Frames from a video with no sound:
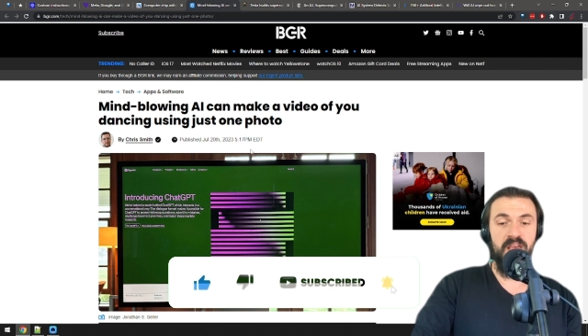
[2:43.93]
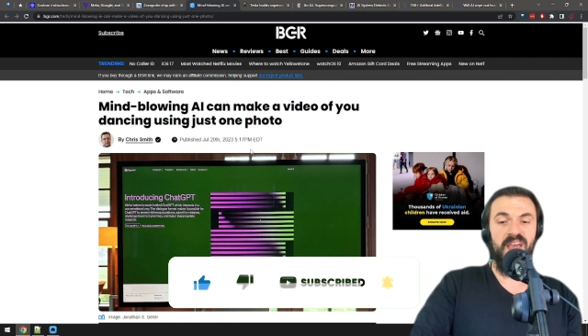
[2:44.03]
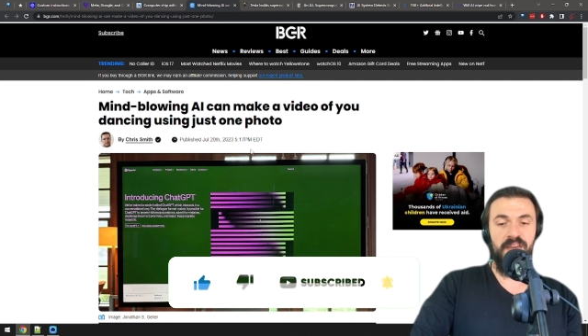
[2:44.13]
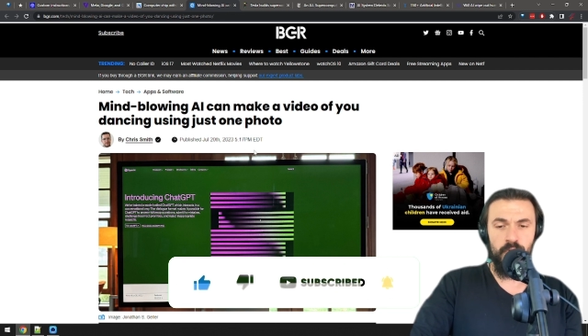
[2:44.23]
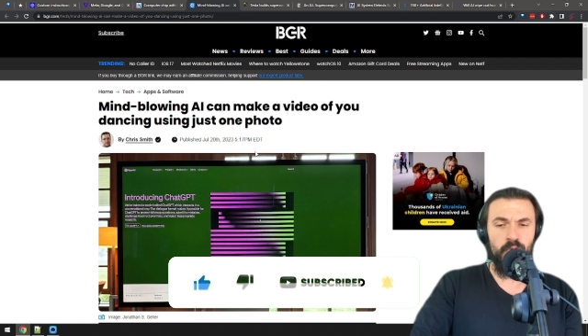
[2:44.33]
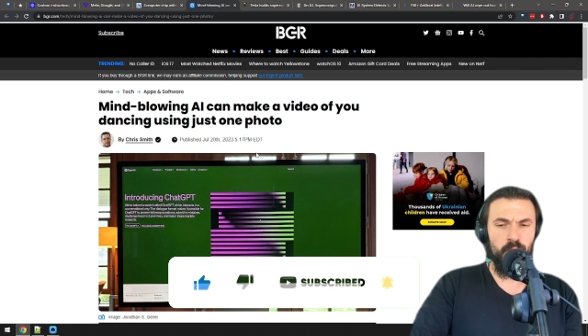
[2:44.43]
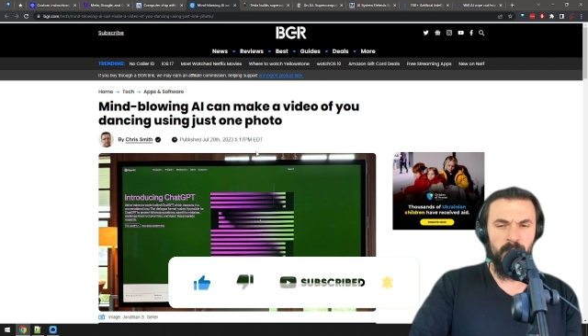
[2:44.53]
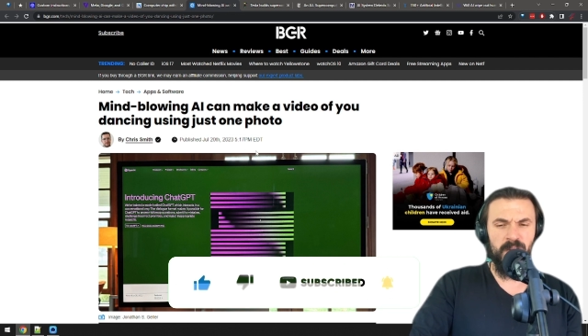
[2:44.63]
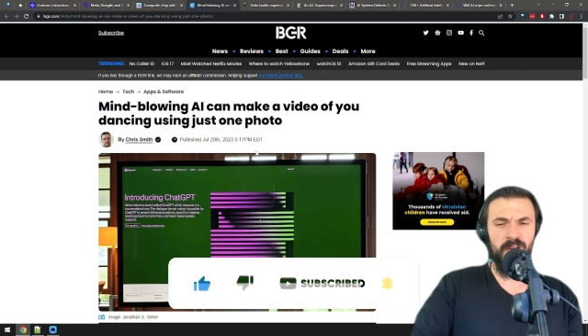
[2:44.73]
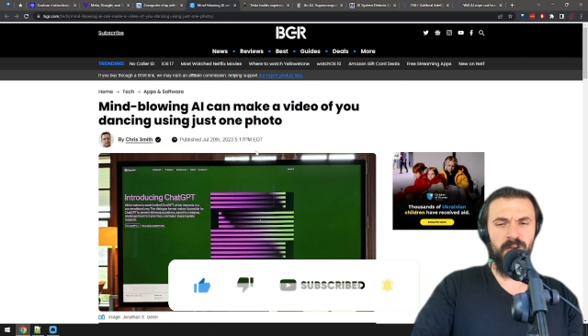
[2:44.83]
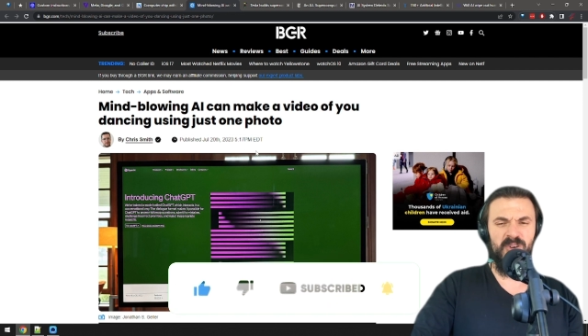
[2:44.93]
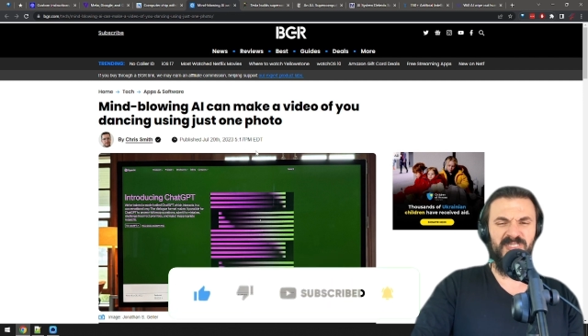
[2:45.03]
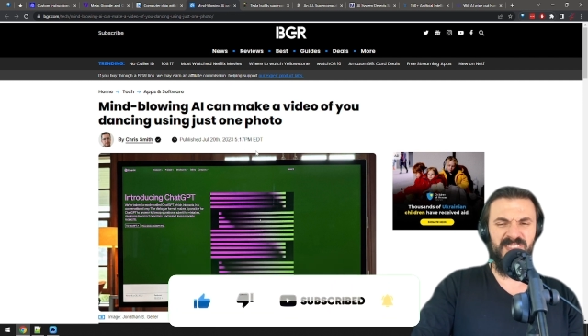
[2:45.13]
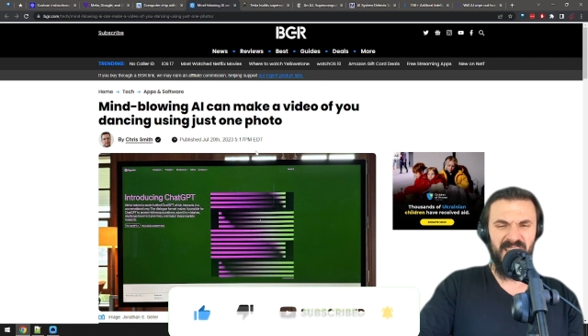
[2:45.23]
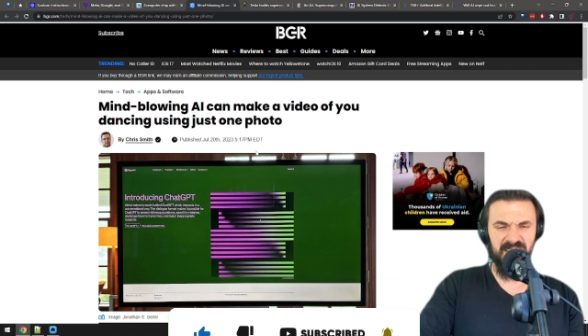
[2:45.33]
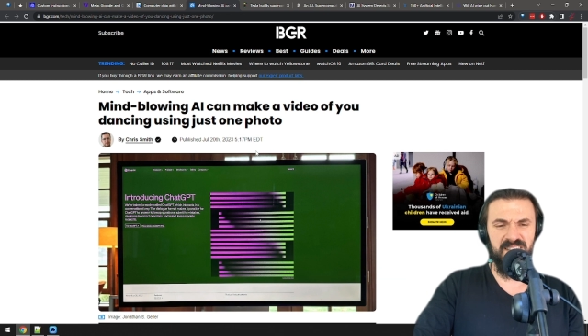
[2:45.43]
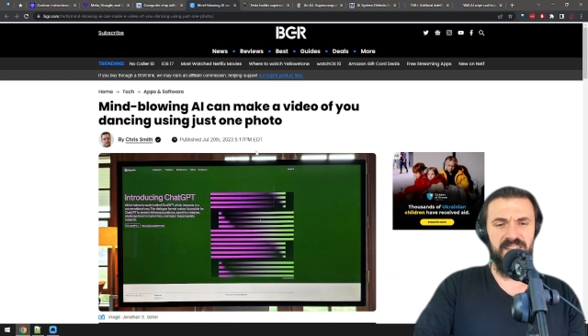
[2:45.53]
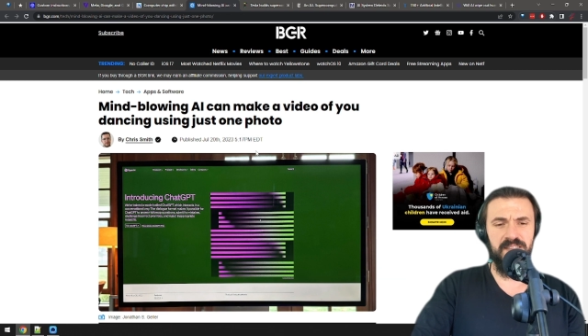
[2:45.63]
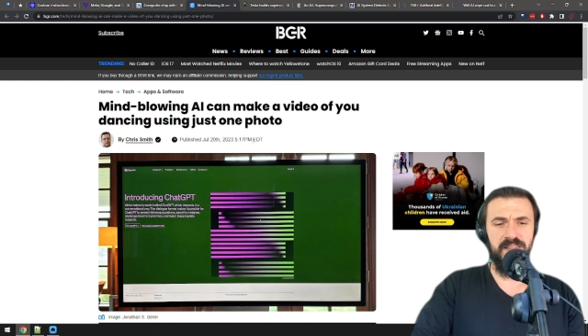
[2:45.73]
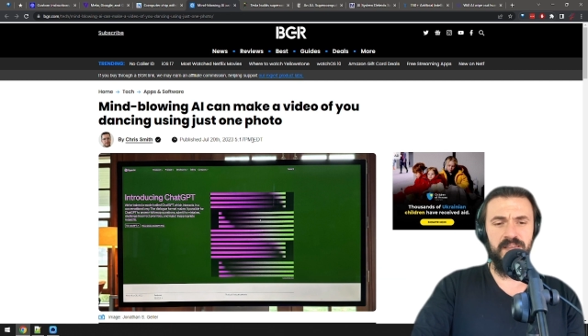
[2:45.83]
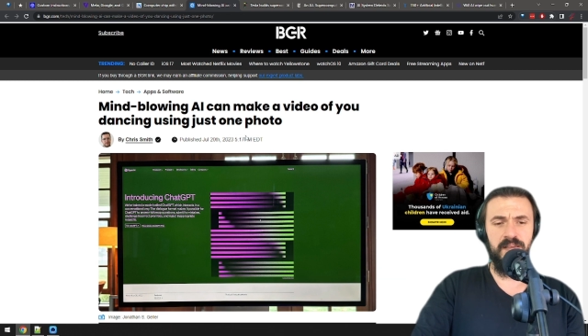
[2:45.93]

And you're working on dances?